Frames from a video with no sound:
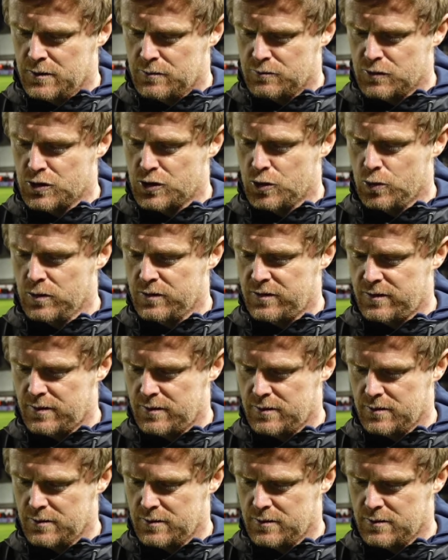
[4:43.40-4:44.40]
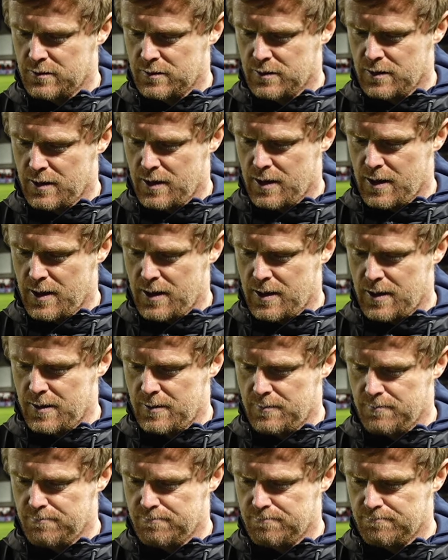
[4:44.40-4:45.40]
result
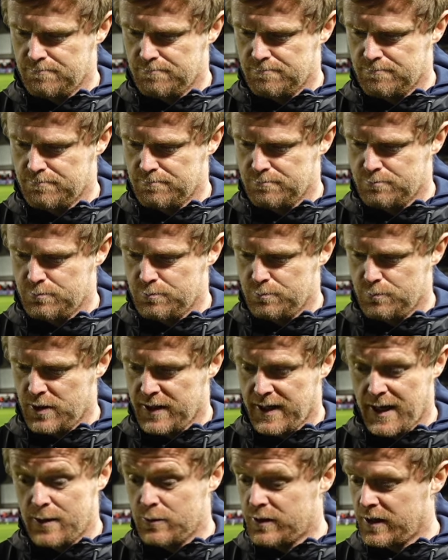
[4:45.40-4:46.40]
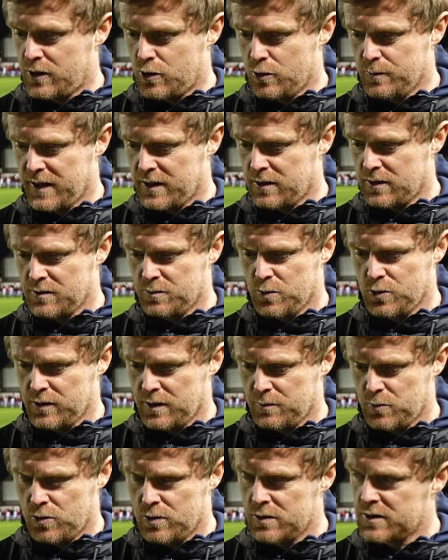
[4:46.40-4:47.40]
by how they come in on a
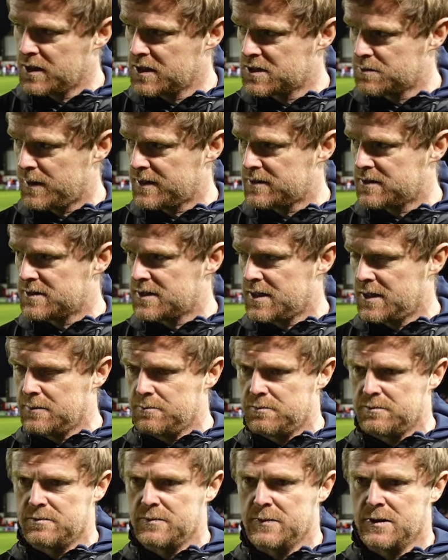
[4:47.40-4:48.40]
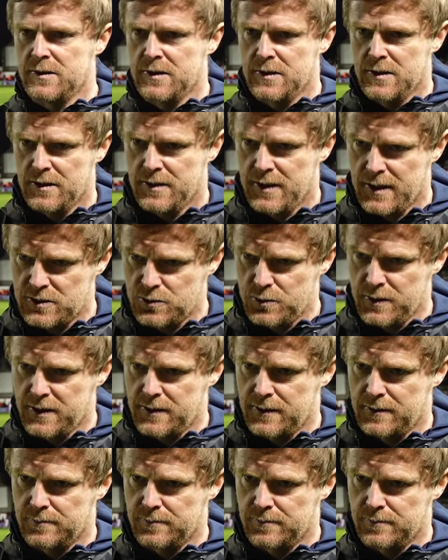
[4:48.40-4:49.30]
Monday morning. I expect the same next week.